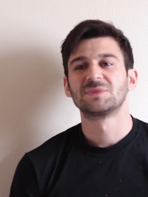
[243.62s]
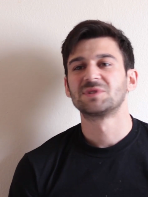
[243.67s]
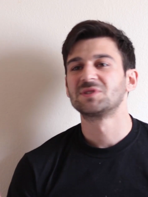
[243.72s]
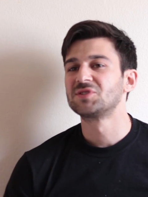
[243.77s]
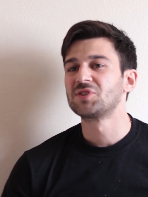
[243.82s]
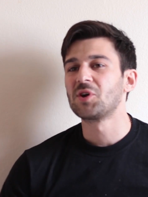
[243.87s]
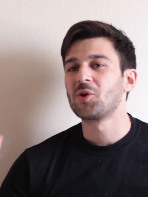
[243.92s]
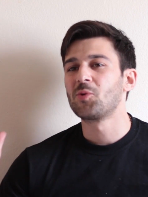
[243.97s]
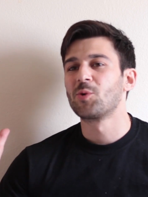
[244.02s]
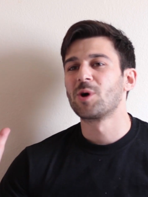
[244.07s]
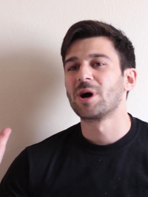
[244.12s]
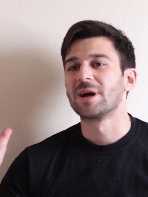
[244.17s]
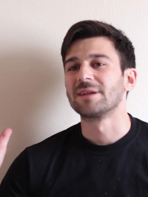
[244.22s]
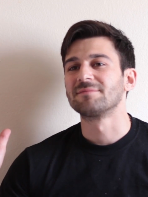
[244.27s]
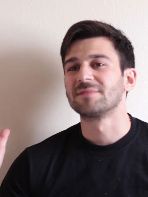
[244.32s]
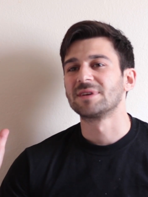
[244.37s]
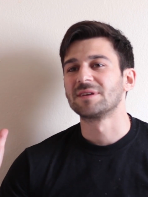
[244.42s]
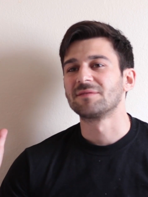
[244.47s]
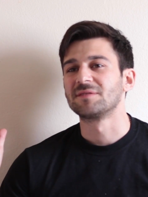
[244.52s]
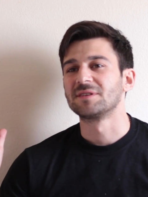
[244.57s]
So what
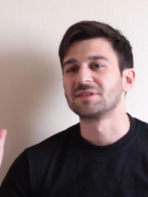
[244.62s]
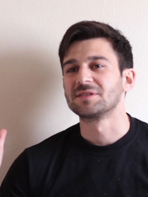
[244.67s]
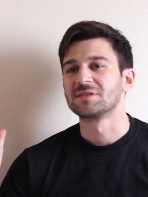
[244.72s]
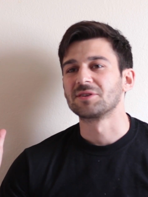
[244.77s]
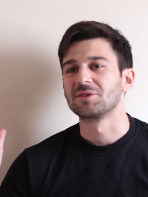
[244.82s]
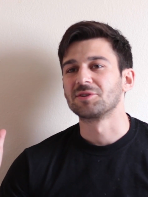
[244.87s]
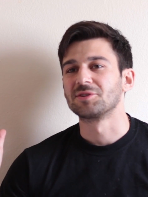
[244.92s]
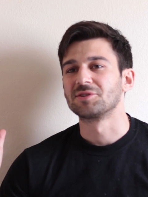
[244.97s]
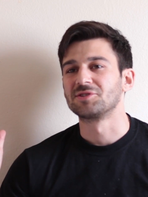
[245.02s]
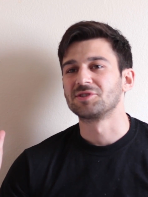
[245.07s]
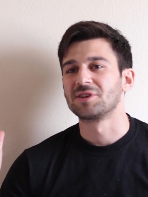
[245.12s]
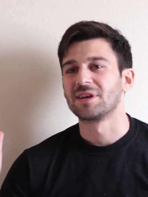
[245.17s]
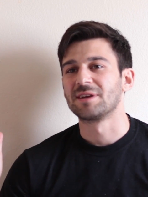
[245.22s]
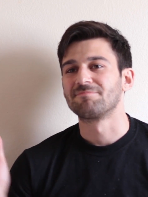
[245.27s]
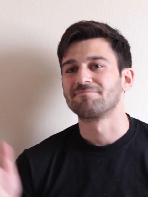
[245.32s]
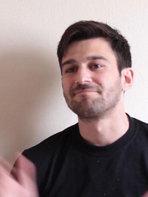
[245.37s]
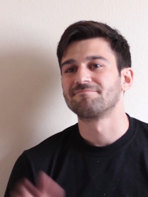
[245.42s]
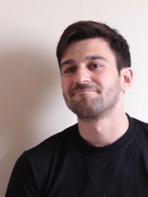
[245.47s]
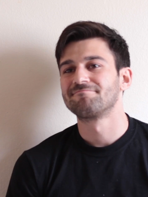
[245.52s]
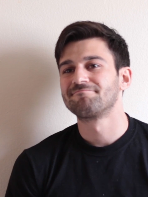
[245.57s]
if he's in good shape?
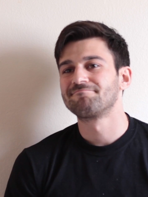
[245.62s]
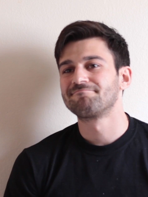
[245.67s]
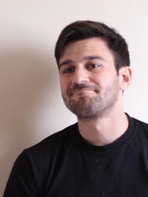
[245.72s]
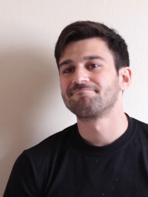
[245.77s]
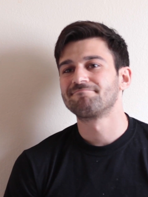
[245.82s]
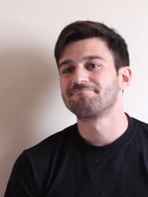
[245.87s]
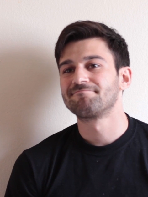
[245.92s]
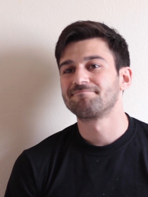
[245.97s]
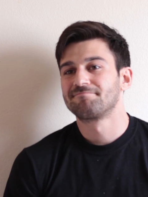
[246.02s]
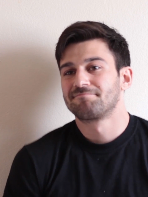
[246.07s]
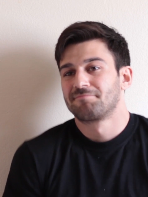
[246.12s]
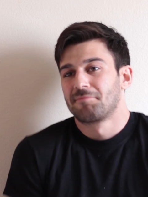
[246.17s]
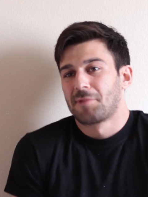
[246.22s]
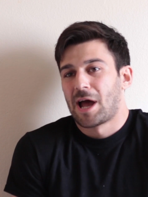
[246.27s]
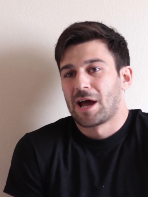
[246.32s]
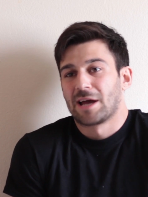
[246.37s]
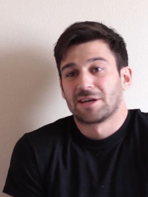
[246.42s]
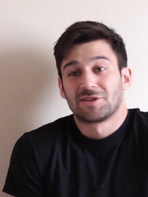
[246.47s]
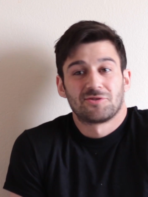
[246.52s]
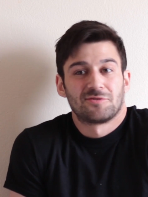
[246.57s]

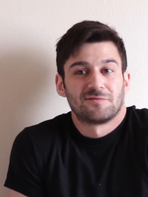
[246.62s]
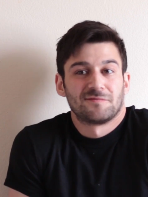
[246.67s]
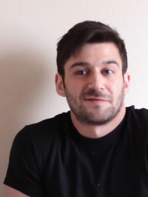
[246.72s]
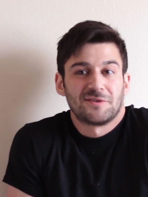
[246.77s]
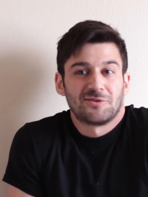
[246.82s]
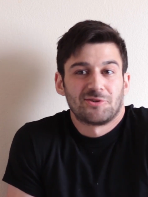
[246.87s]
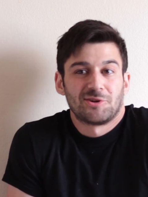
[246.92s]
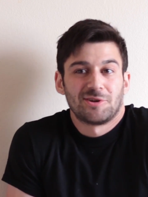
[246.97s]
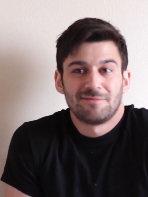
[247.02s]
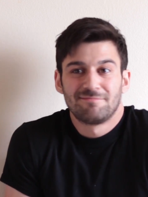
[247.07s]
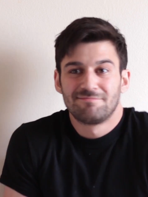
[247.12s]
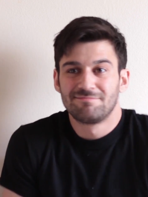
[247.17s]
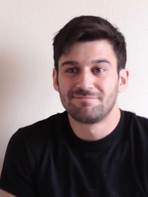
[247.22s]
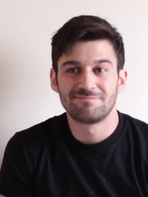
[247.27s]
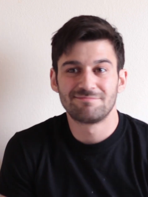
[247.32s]
I shouldn't feel good?